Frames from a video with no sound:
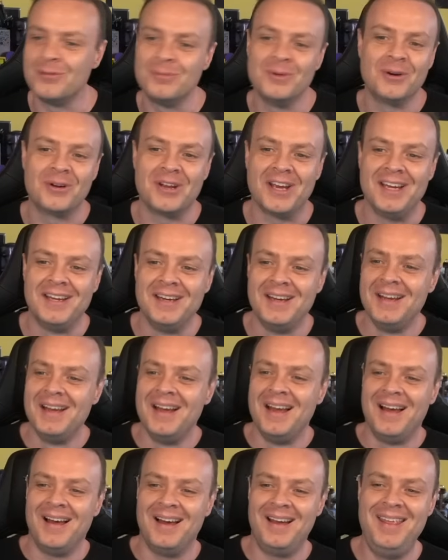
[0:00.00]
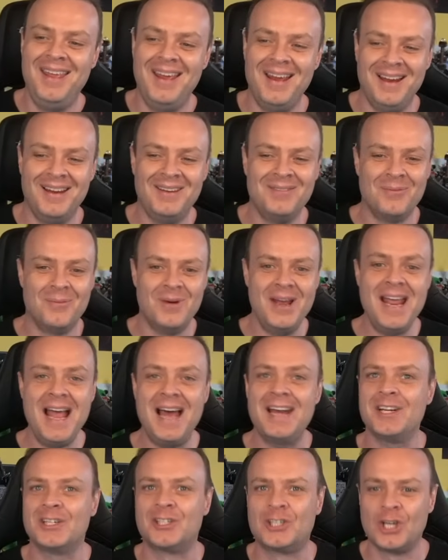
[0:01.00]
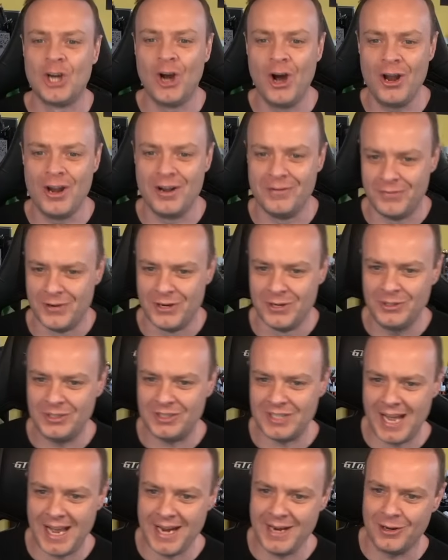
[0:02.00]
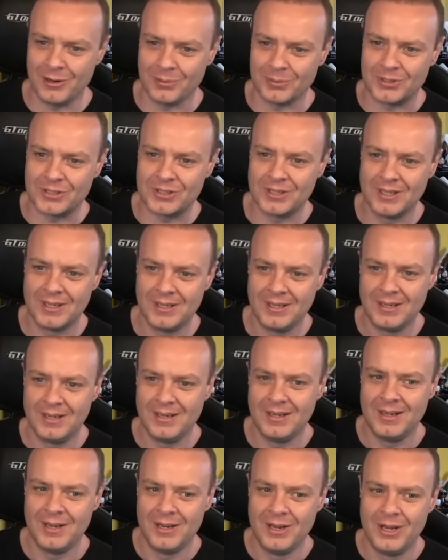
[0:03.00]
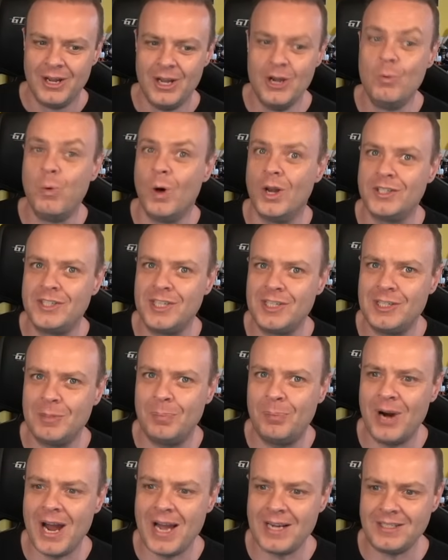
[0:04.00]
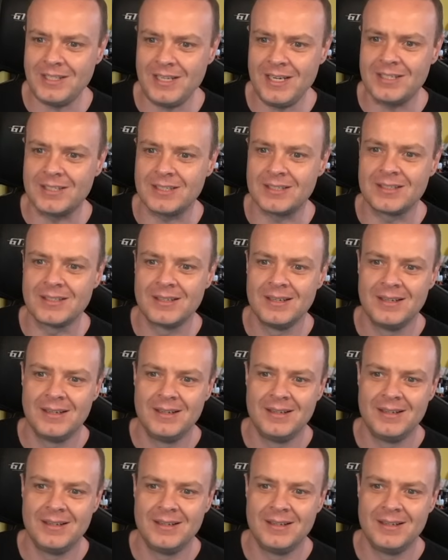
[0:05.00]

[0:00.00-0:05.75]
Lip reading: okay, we had a ton of new sign-ups who wanted to practice.